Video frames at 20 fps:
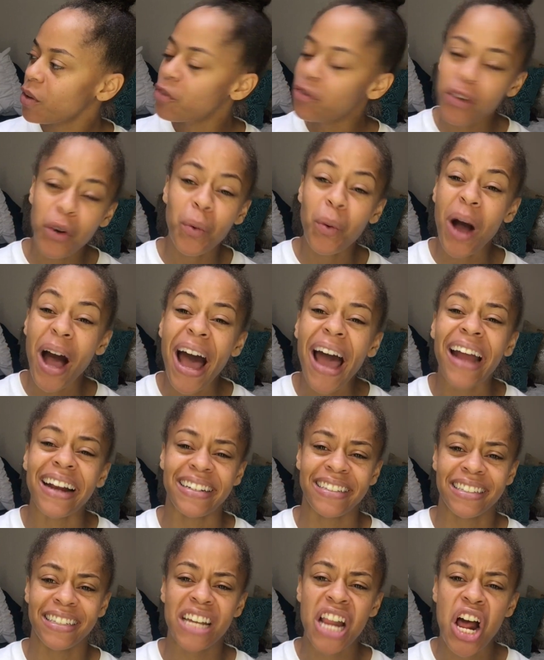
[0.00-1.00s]
For
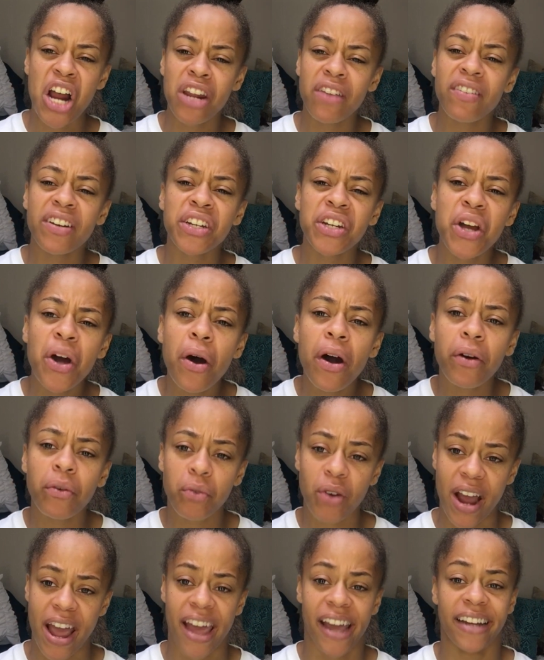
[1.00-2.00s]
what? You don't even do it
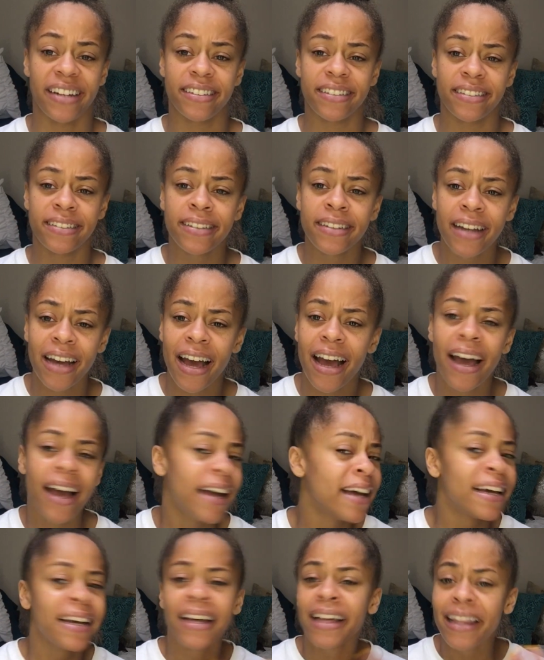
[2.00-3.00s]
right.
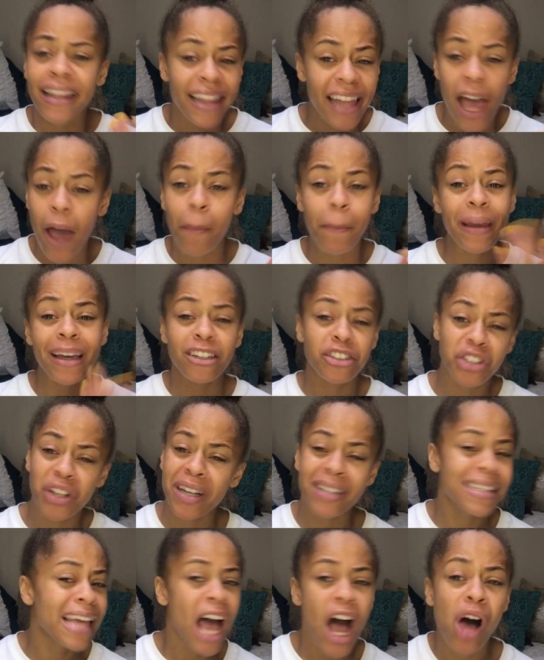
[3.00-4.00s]
Let me
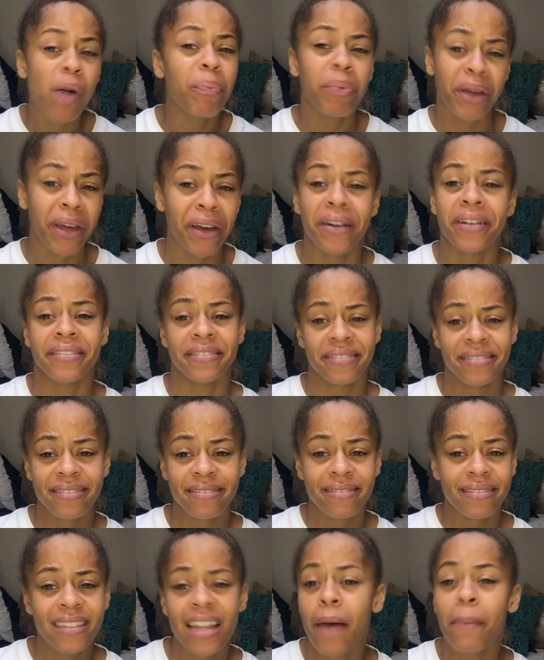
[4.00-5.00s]
just help you.
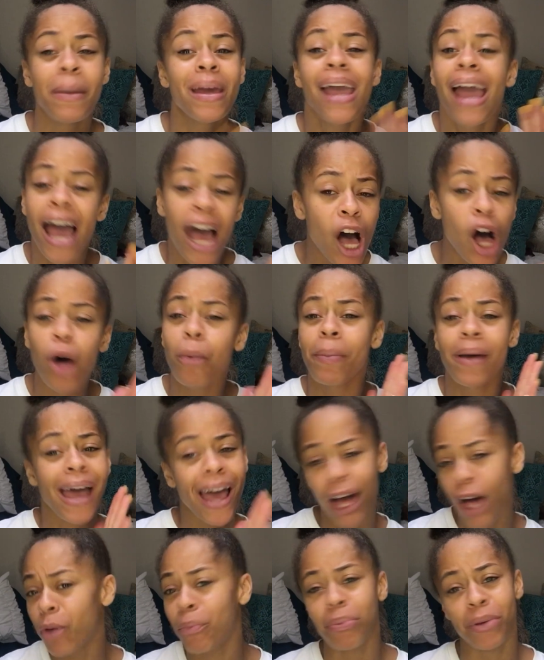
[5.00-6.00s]
Let me
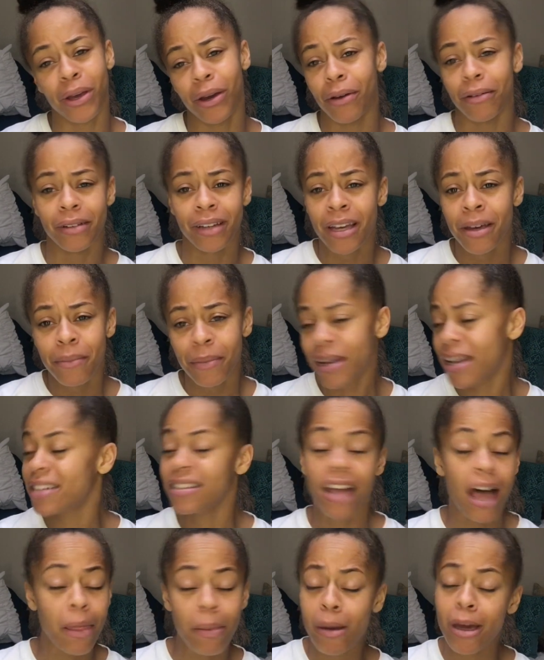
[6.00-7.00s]
help you. Because
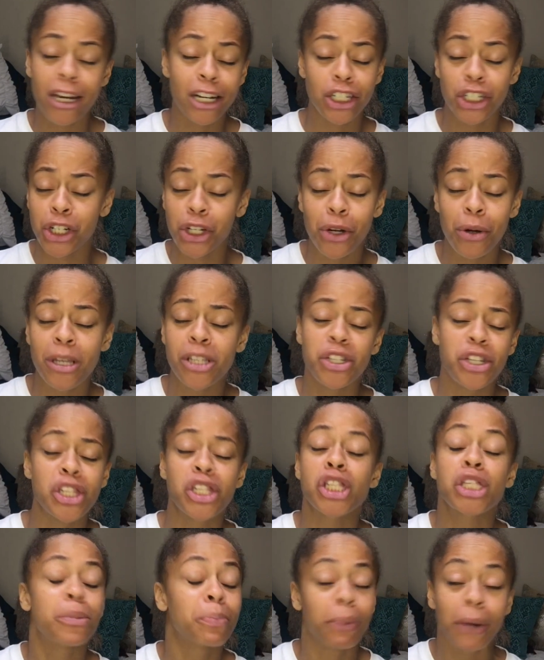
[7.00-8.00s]
all I'm gonna do is
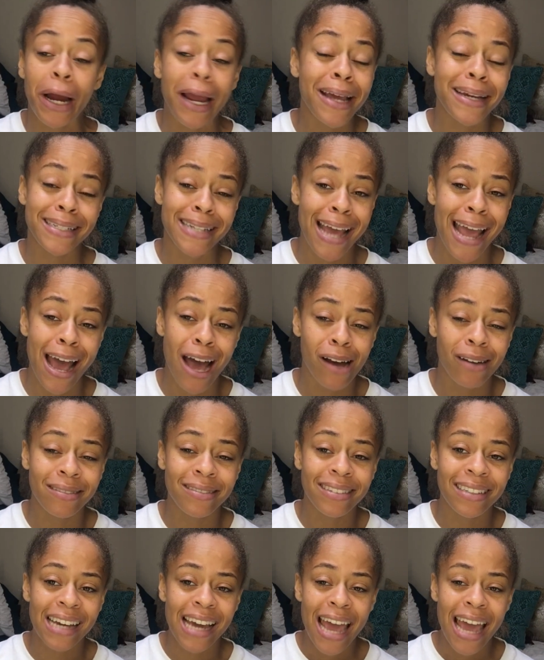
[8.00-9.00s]
just spray it down
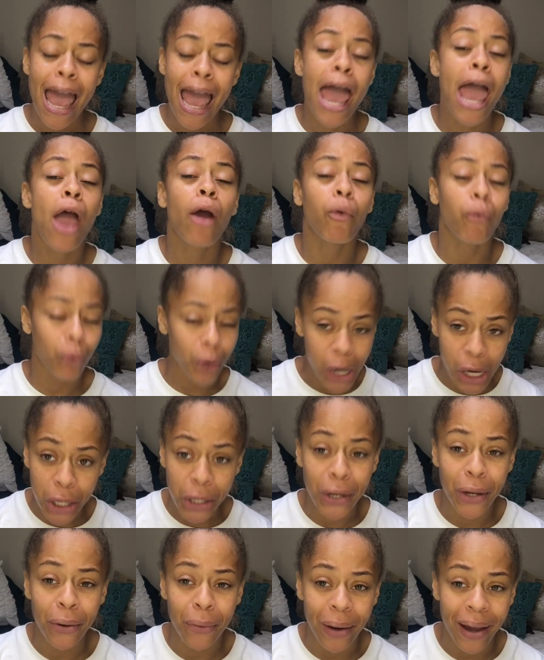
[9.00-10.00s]
and
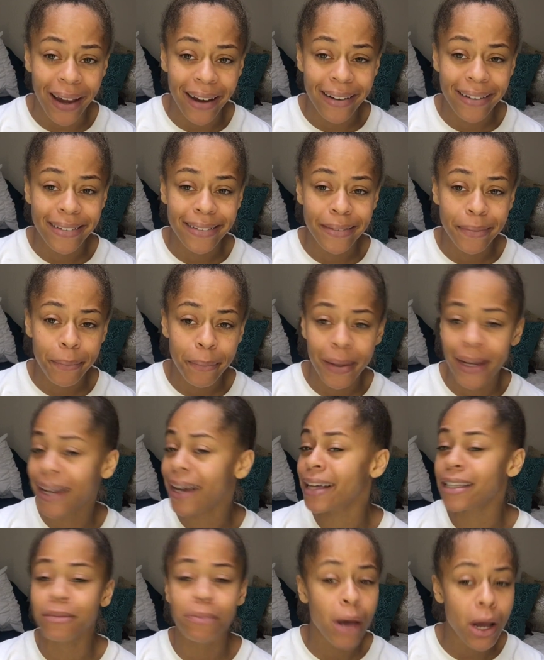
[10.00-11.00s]
redo it.
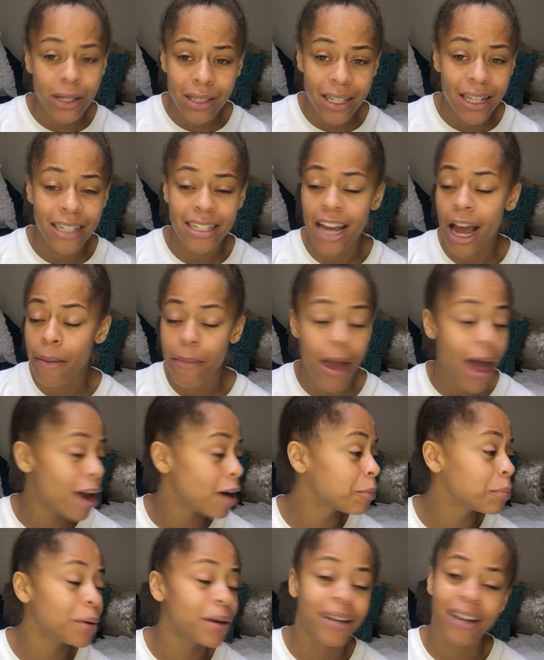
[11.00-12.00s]
Because most of the time y'all
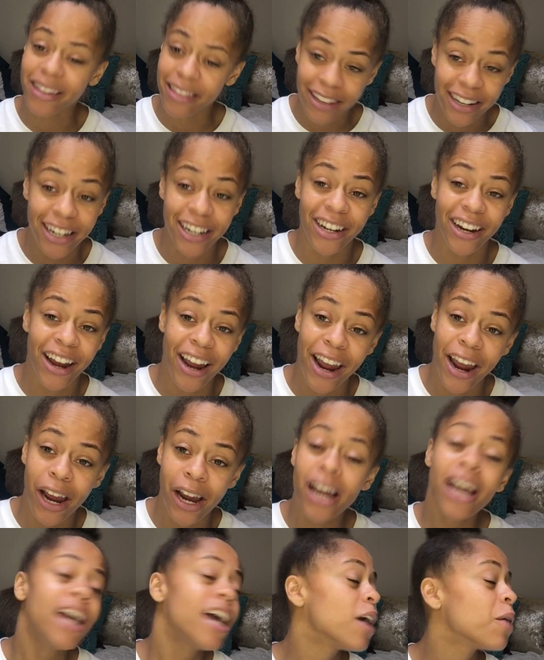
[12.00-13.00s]
don't put nothing in your
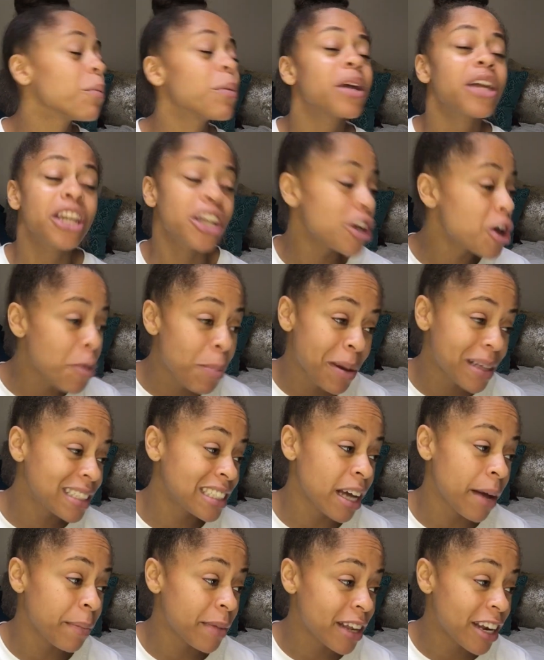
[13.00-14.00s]
hair. And when you do put
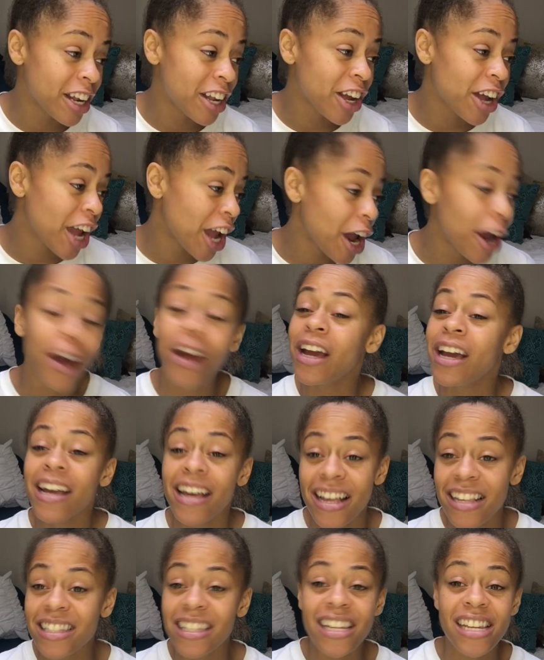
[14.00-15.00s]
something in your hair,
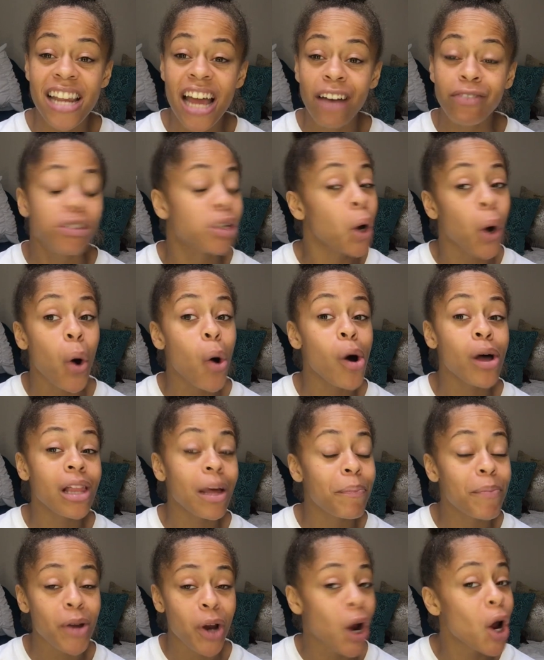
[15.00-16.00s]
it's enough to oil
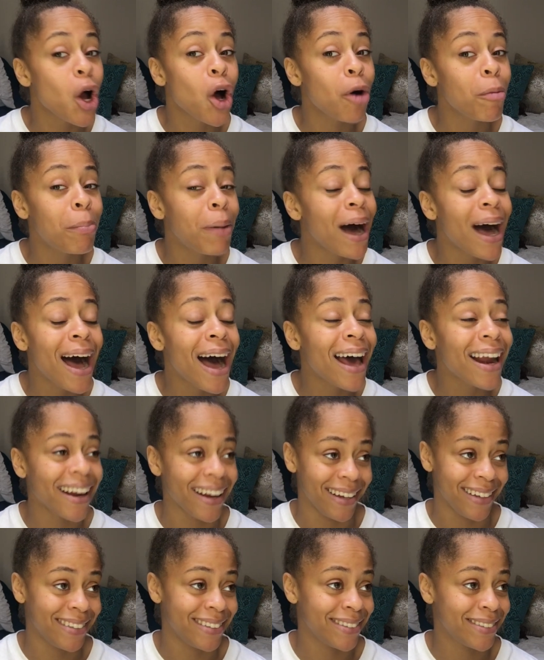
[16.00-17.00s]
up your whole
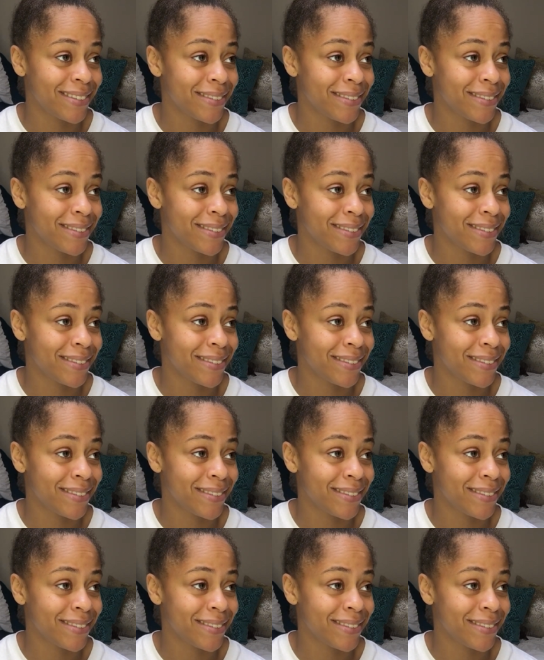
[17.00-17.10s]
body.